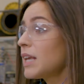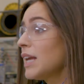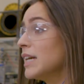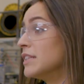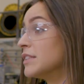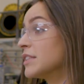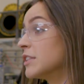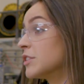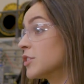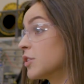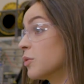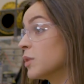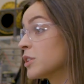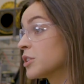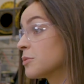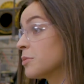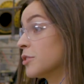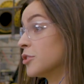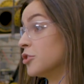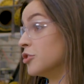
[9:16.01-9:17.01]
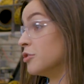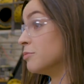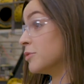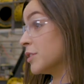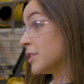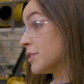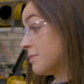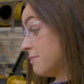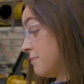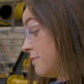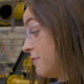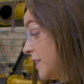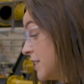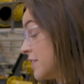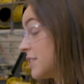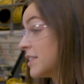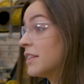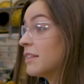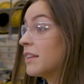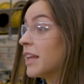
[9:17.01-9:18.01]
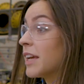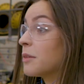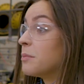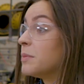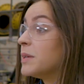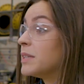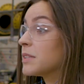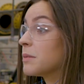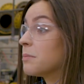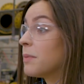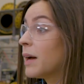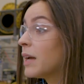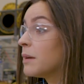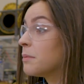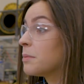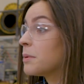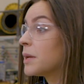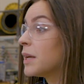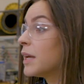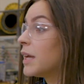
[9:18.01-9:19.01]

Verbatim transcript: And since the whisper tube just fits in like a piece of pipe,